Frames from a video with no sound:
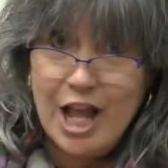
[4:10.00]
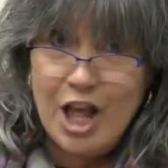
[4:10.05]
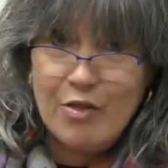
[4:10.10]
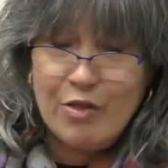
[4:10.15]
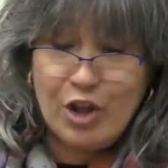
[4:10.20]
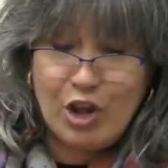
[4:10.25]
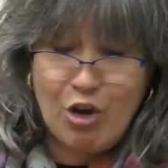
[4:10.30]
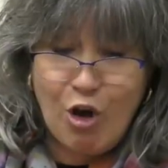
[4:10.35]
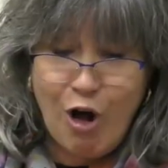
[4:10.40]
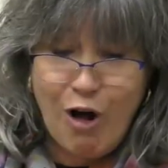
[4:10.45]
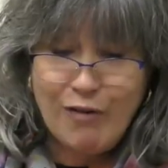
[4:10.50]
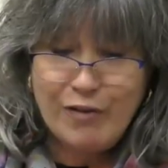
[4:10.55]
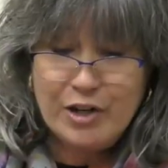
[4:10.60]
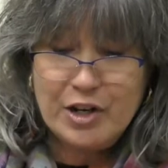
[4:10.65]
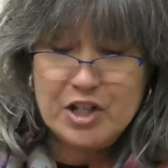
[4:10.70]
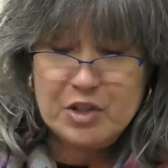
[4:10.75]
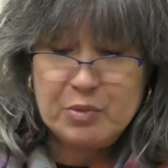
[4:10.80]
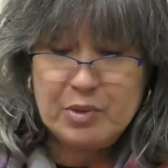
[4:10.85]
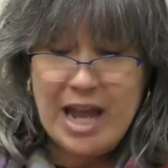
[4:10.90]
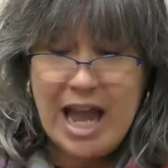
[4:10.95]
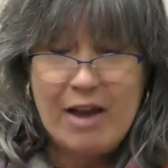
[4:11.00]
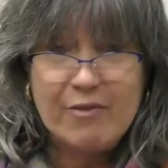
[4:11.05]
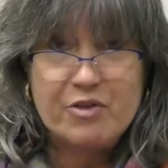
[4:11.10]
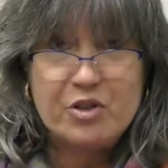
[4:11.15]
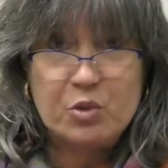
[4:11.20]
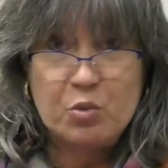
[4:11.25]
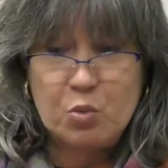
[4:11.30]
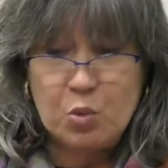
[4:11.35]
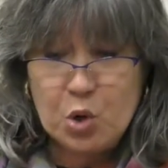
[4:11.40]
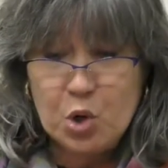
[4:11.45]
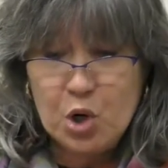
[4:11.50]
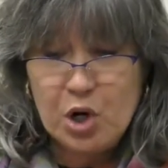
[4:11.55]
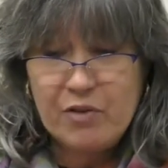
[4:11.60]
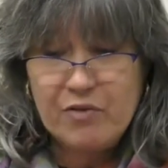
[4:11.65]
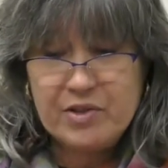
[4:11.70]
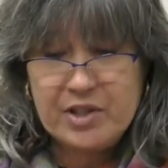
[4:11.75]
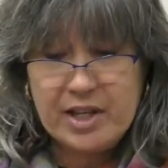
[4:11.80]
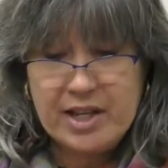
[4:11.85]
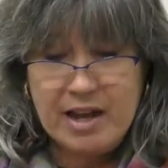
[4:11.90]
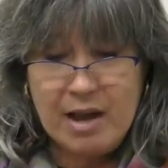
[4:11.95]
the colonists would have to work
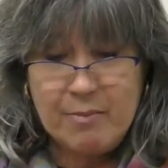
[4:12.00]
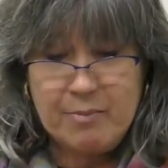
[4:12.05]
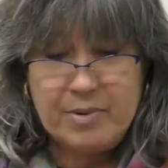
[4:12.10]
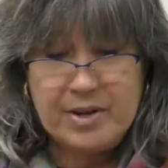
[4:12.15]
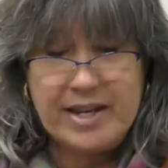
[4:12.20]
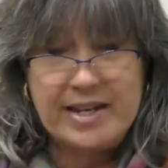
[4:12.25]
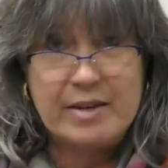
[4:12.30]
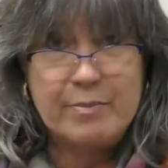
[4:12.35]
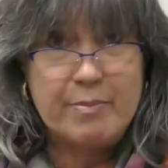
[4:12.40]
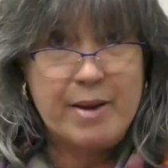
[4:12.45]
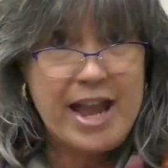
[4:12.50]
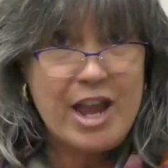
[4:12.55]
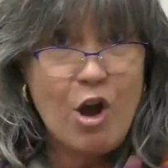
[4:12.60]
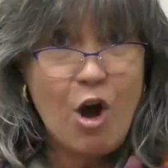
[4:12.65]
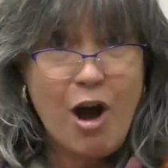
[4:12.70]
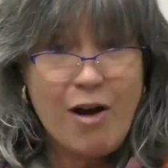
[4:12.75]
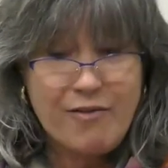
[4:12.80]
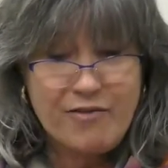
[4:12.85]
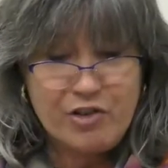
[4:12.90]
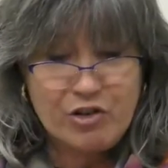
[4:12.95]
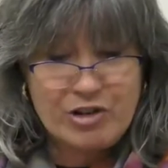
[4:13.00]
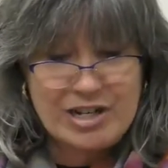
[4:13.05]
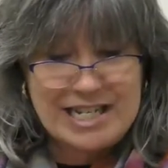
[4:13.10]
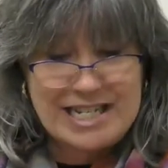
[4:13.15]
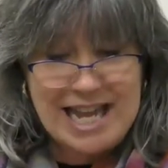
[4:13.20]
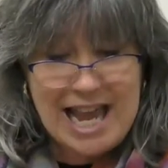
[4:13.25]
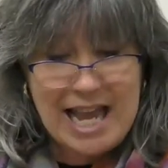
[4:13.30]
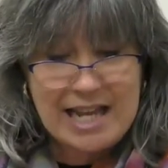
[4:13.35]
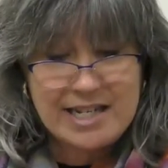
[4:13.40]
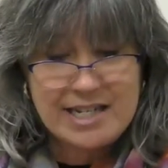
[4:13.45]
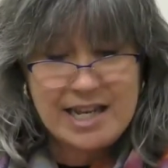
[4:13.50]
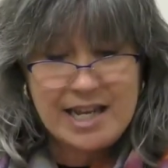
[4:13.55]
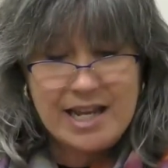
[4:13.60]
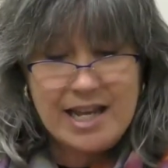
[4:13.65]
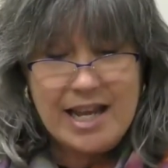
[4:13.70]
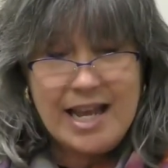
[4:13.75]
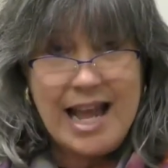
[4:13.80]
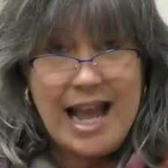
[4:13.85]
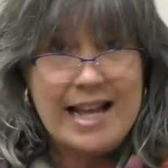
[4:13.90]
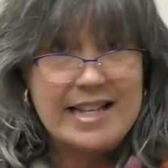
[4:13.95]
for the company to pay off their debt
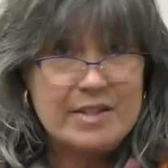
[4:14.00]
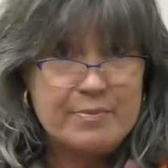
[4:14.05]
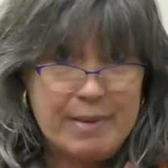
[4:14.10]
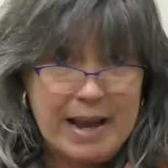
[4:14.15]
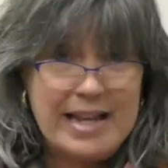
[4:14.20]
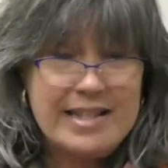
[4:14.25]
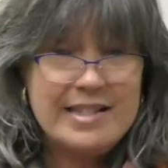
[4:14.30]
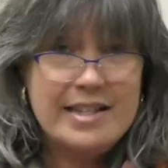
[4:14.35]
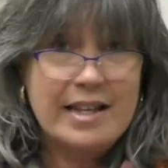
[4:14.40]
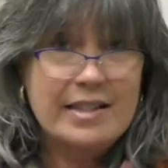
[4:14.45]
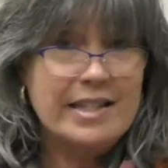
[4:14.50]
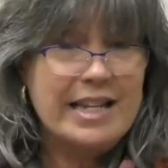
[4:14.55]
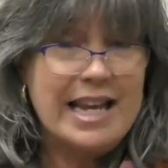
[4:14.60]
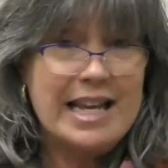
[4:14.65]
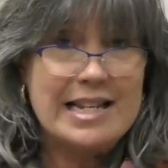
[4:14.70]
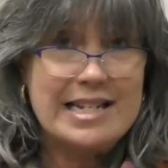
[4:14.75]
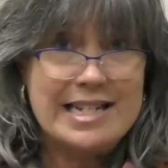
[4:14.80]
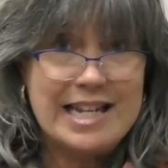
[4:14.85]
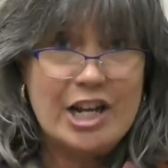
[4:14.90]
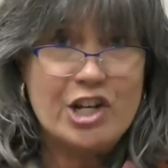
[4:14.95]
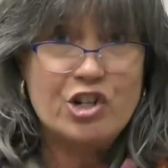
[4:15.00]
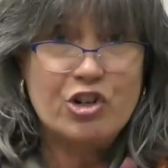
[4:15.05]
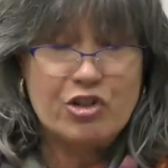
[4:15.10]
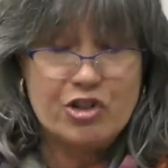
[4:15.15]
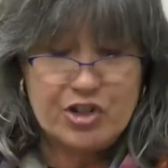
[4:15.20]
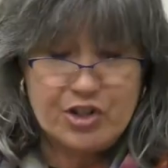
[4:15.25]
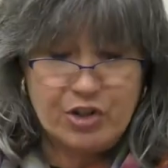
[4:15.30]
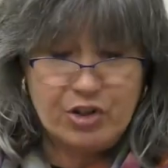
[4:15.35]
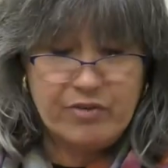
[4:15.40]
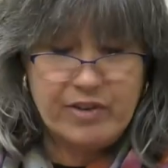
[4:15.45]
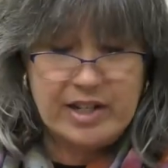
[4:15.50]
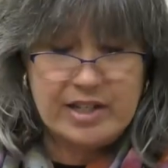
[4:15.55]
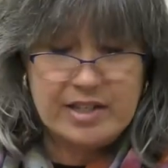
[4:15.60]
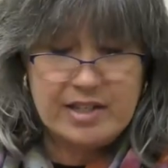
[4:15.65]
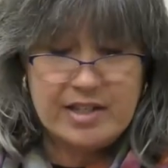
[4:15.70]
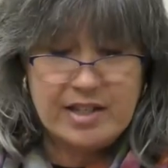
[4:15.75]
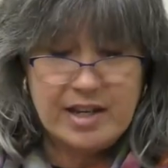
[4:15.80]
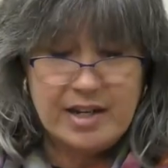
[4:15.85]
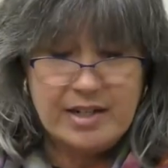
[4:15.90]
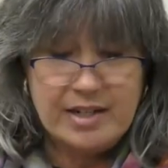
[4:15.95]
as basically indentured
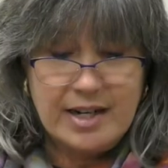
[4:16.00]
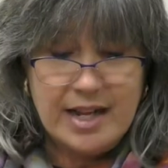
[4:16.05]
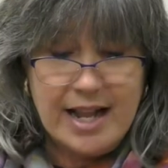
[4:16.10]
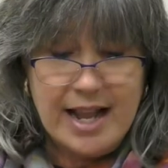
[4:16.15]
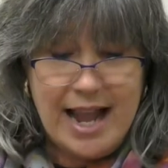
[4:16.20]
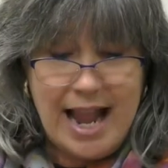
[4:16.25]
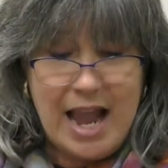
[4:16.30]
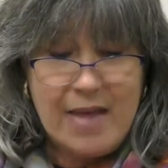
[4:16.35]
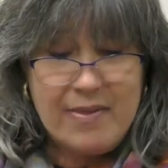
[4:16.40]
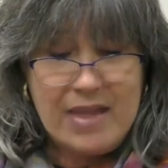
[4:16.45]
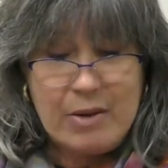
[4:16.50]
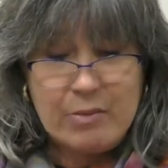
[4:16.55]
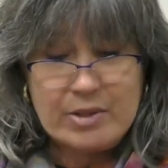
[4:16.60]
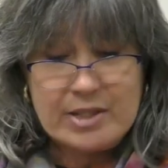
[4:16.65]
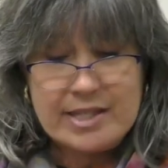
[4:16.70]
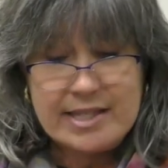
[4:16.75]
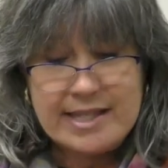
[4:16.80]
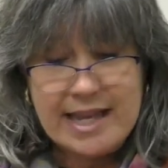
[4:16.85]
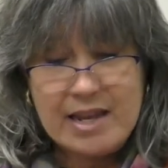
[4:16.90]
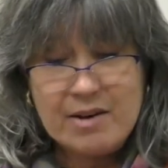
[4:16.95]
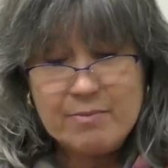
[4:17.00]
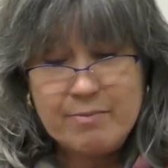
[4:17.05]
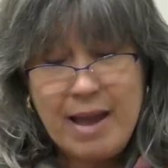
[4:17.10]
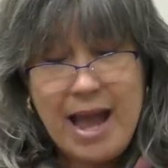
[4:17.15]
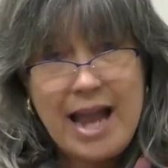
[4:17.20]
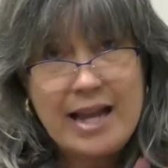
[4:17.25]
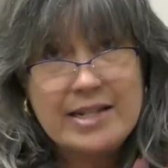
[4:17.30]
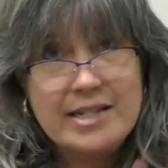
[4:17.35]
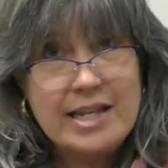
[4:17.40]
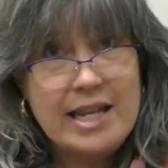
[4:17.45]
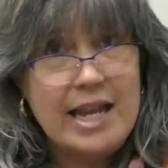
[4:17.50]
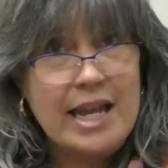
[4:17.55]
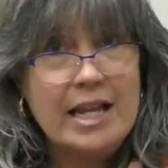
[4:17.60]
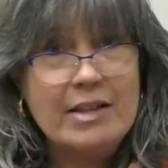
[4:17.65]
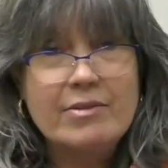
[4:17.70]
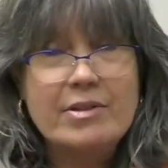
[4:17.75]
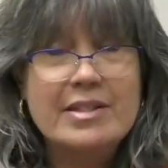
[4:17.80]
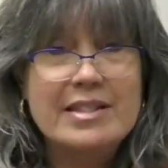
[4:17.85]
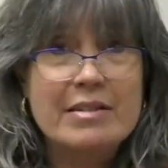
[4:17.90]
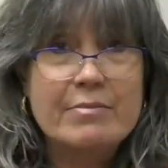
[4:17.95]
servants. And they would send back to
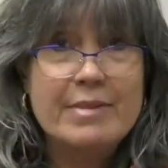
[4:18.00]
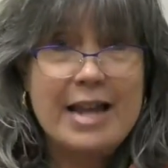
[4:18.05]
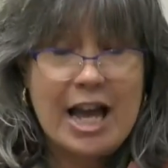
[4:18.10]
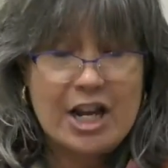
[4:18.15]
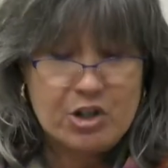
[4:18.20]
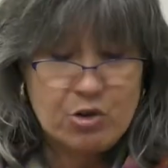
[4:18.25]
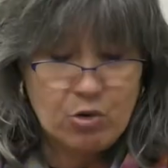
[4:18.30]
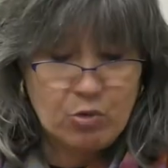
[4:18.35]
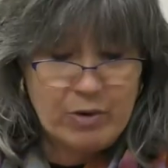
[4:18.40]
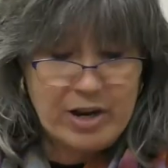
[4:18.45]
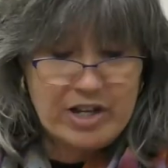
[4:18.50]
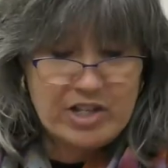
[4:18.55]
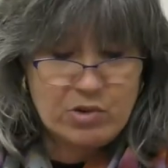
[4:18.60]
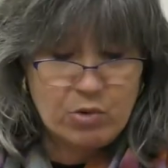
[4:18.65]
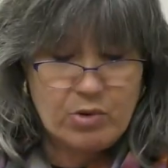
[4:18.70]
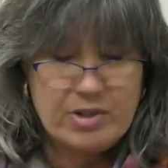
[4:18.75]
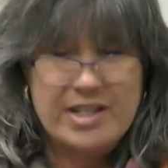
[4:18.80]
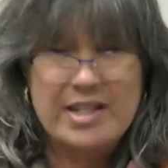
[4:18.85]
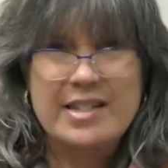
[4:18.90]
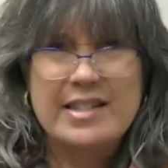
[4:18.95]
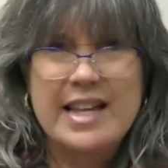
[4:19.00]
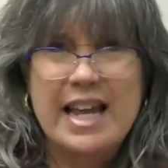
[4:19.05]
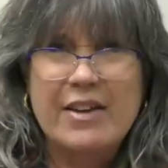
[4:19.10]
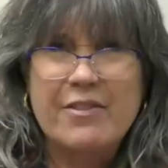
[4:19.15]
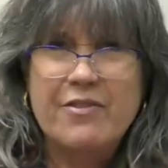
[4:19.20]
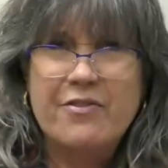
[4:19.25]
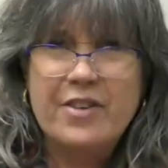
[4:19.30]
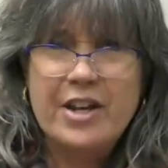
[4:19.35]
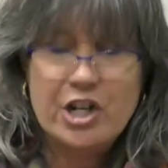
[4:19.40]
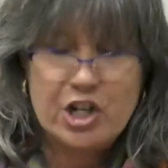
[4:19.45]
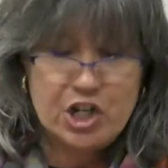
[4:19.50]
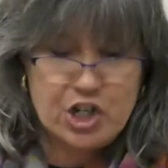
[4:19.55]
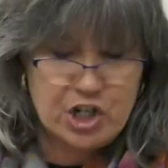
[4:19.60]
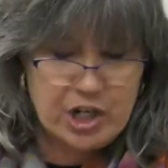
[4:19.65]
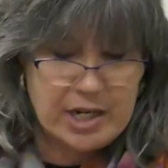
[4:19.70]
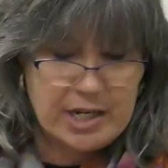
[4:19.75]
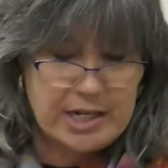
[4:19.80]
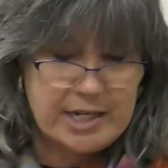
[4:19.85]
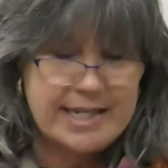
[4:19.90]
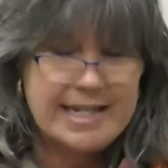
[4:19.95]
England some natural resources like fish
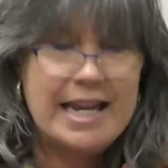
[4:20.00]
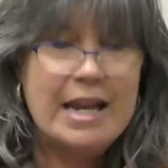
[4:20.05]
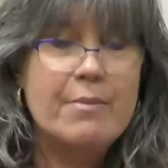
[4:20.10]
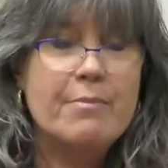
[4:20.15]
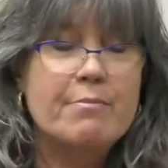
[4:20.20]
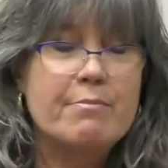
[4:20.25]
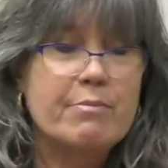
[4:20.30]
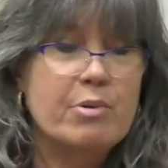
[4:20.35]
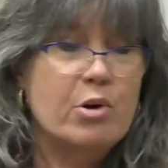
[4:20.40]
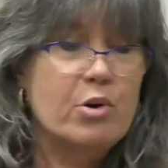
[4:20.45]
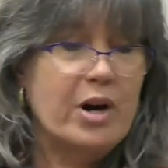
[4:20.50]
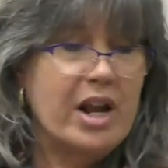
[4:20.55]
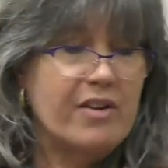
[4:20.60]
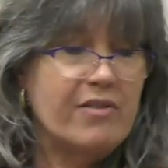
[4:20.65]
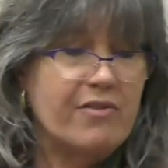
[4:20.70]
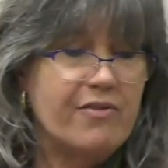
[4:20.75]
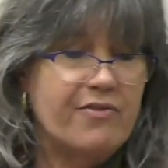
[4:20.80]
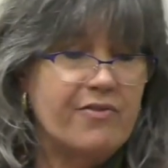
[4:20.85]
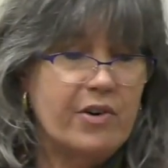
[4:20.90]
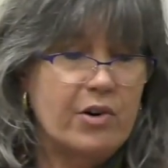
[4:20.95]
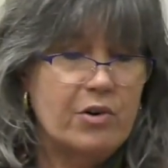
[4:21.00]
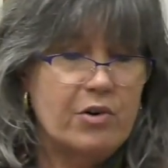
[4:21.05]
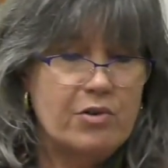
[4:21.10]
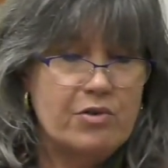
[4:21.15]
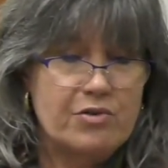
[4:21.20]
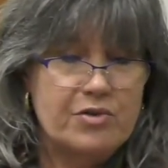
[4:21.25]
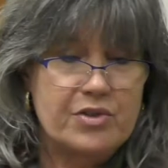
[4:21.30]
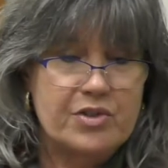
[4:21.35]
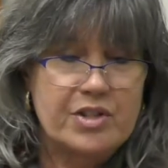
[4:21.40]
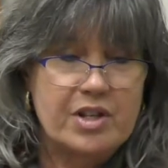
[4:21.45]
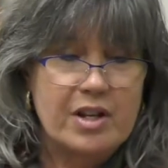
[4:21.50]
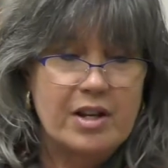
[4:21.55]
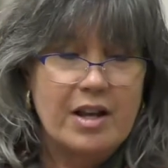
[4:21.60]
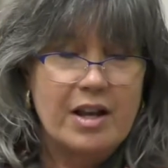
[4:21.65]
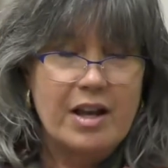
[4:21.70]
and timber and furs.